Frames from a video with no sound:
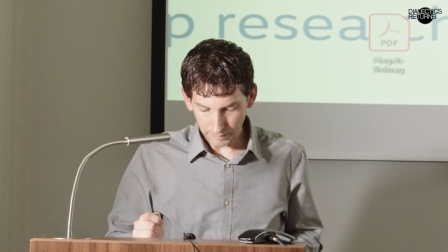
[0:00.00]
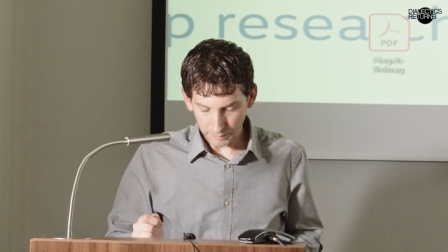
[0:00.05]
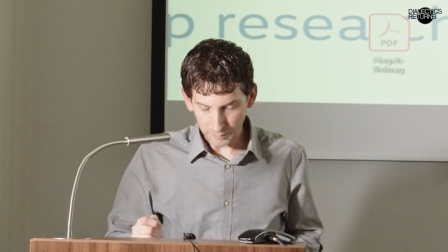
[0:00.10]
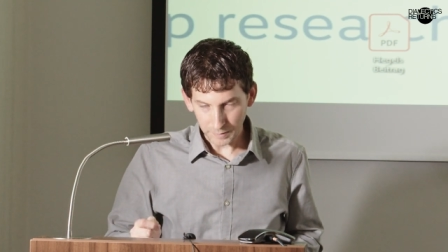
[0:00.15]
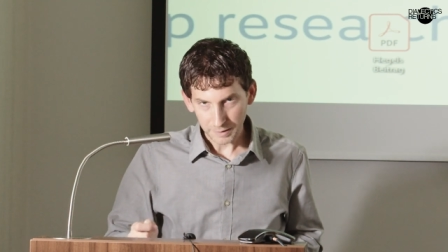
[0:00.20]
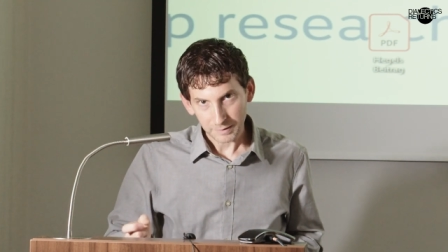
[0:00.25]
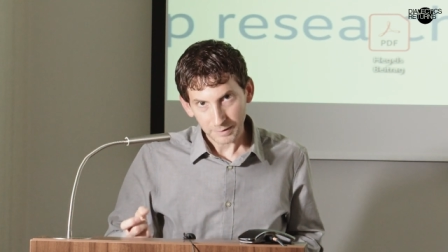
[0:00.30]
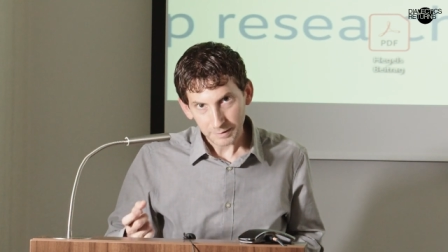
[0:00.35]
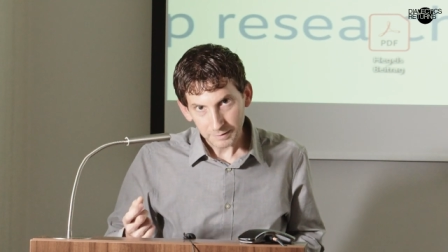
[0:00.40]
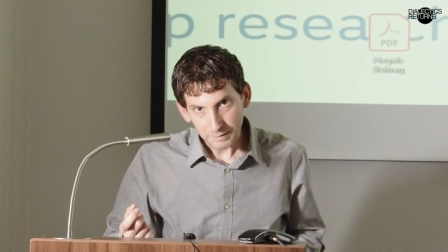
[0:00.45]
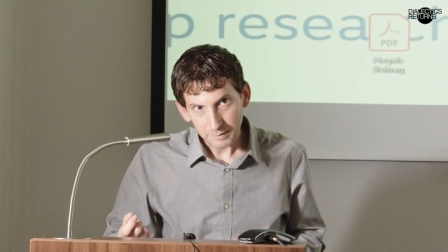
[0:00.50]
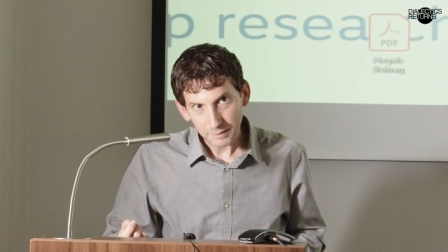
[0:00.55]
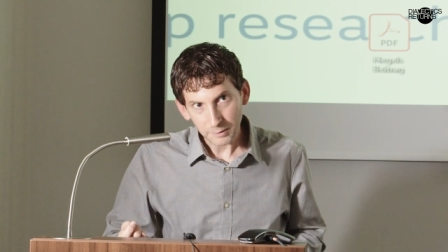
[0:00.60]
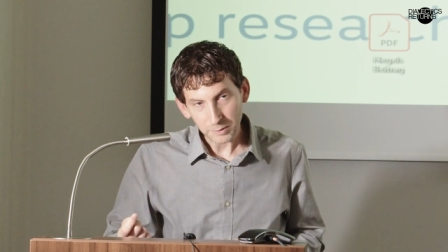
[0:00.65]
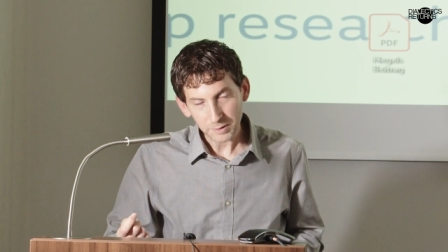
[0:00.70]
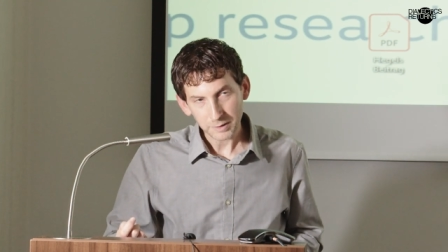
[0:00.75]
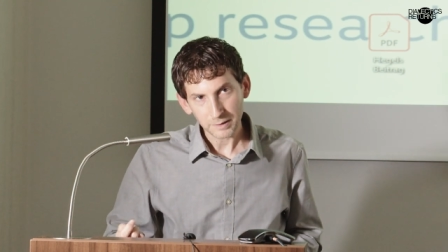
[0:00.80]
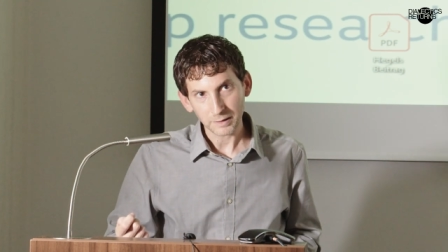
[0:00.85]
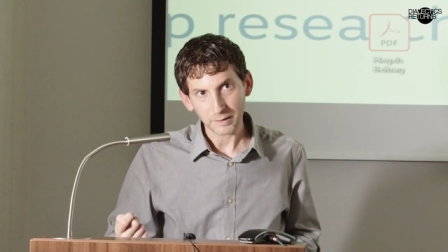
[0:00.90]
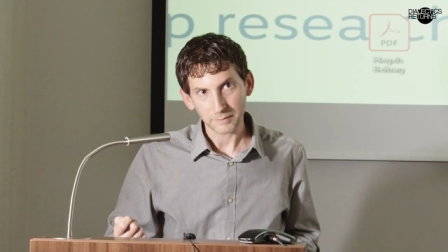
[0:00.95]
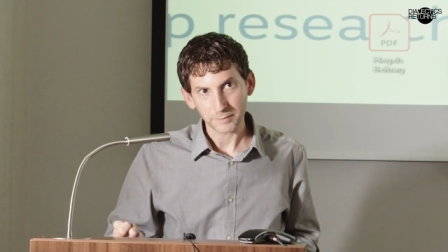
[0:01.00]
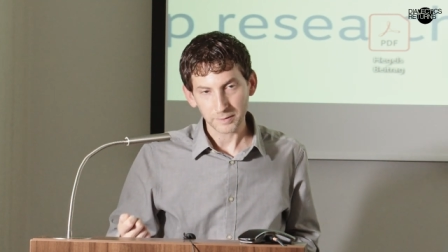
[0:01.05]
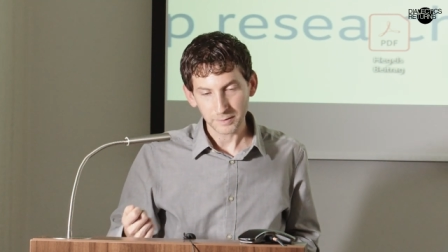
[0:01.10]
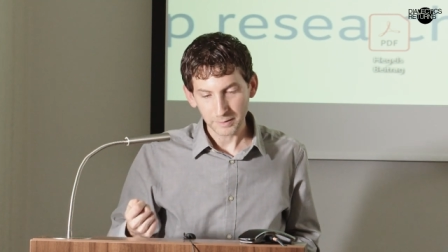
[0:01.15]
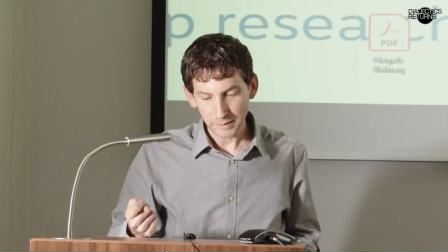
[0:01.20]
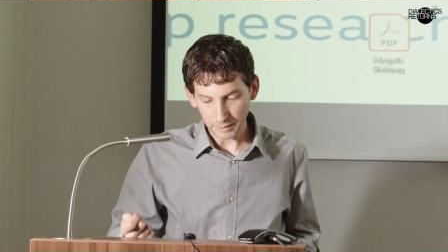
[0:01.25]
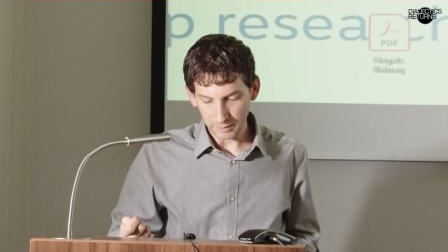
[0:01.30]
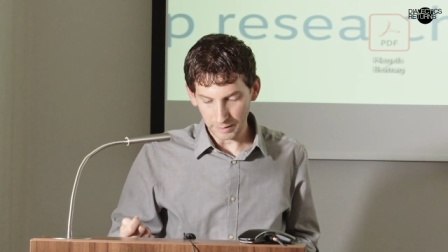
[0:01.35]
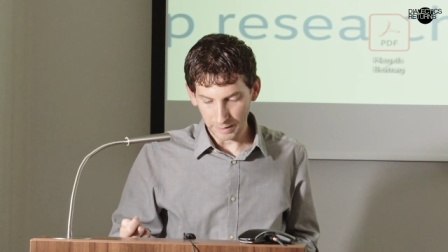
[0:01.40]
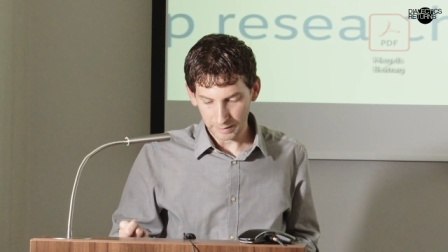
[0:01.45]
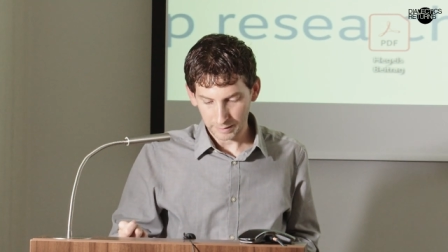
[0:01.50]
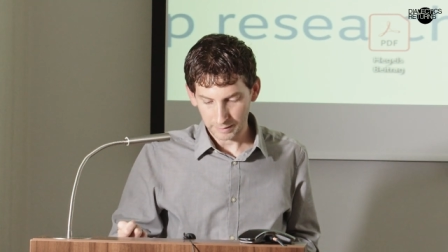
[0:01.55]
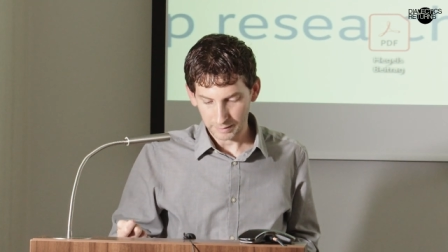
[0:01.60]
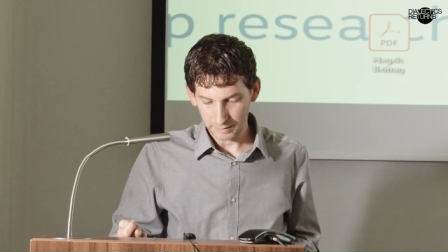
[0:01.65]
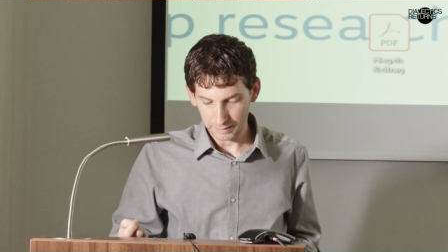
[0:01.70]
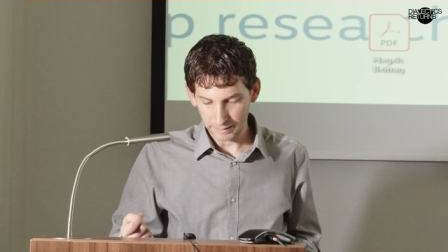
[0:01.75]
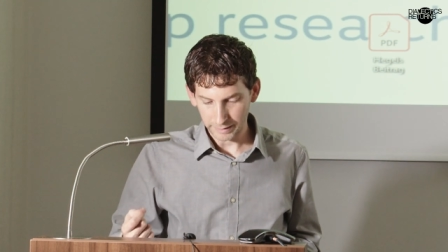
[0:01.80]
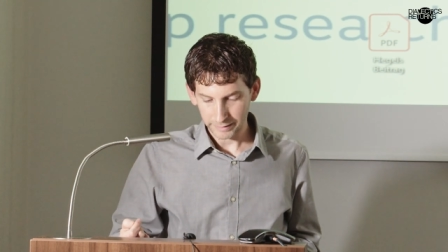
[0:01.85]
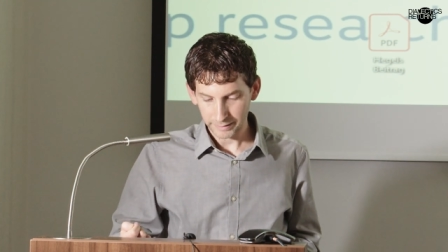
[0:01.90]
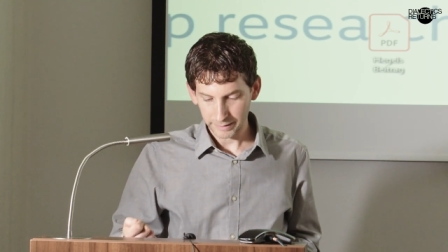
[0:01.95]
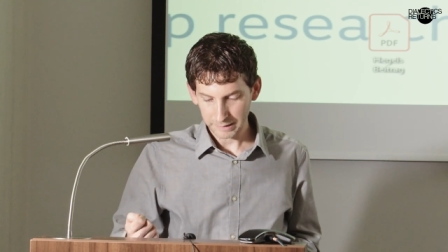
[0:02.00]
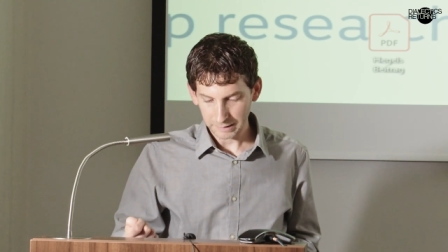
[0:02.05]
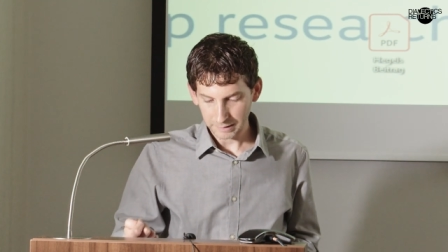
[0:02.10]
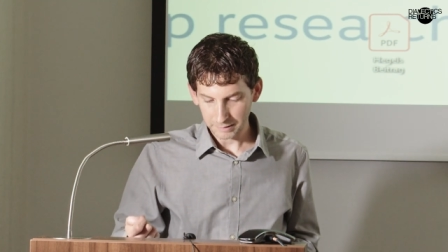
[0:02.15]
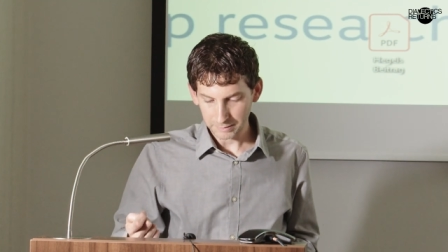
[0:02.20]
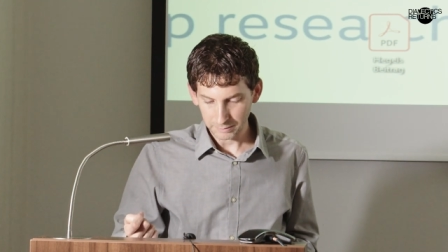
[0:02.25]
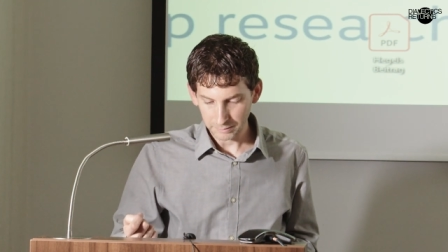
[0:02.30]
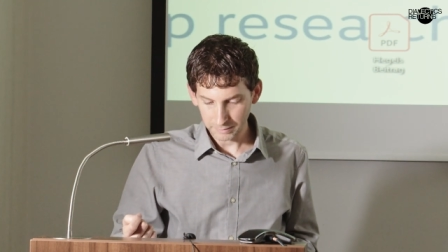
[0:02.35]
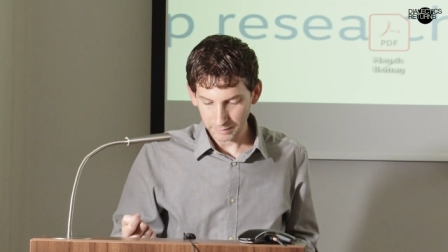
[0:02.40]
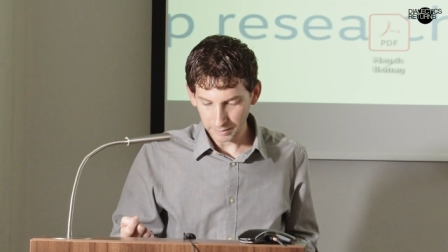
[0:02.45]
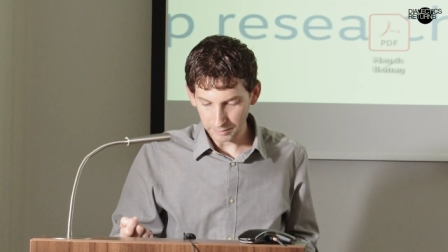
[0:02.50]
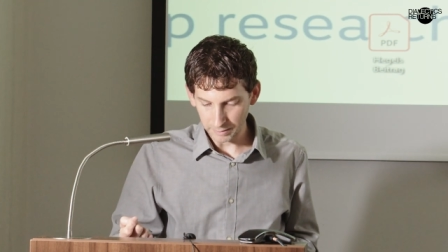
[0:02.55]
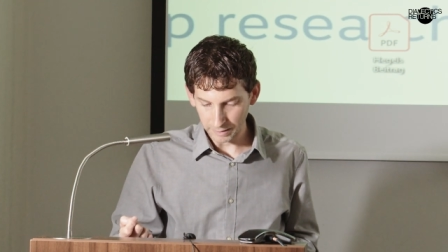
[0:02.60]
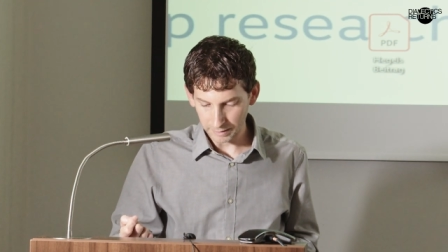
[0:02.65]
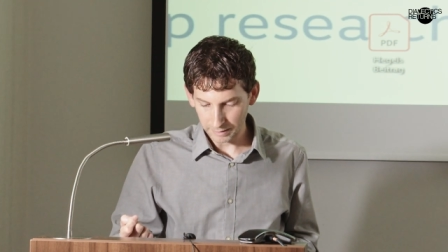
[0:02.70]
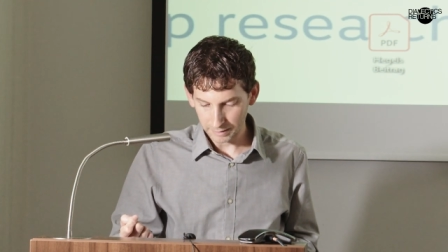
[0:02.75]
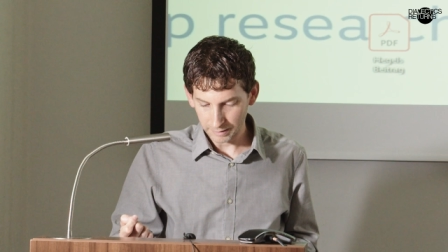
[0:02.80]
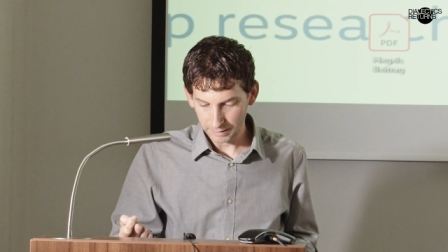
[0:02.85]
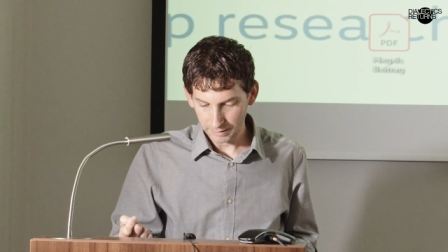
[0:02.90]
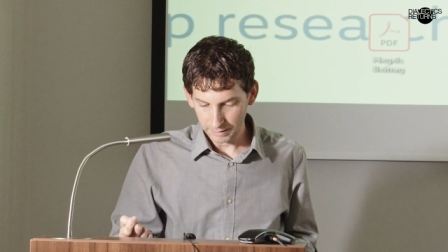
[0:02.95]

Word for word: but the notion of a lyric, a dialectical lyric,